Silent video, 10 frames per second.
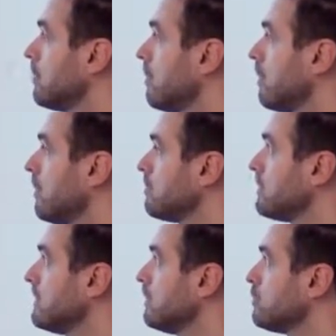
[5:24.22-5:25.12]
you are going to
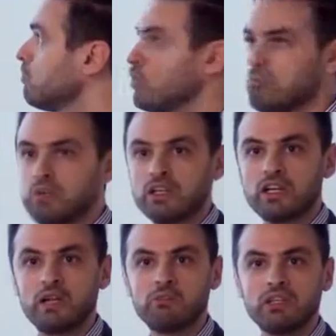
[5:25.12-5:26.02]
see this book
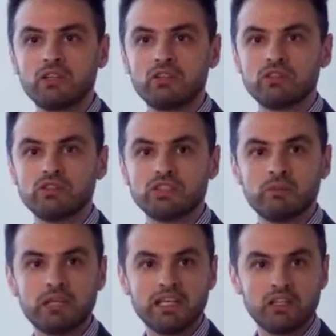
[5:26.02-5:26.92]
coming on, in
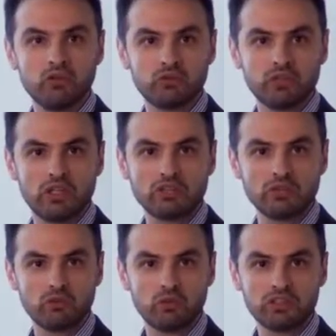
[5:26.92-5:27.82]
the beginning of
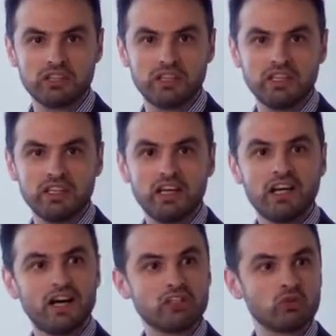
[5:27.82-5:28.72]
2014.
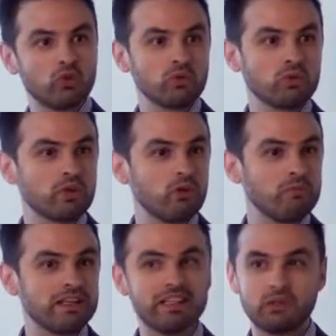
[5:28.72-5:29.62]
I strongly
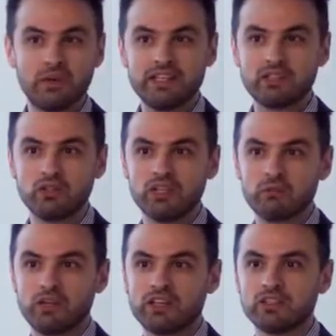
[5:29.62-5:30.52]
recommend that you ask your
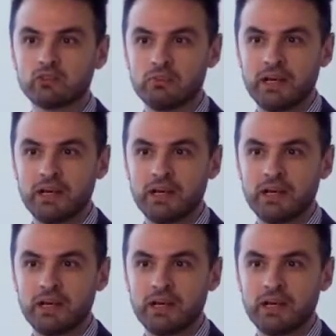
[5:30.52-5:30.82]
librarian to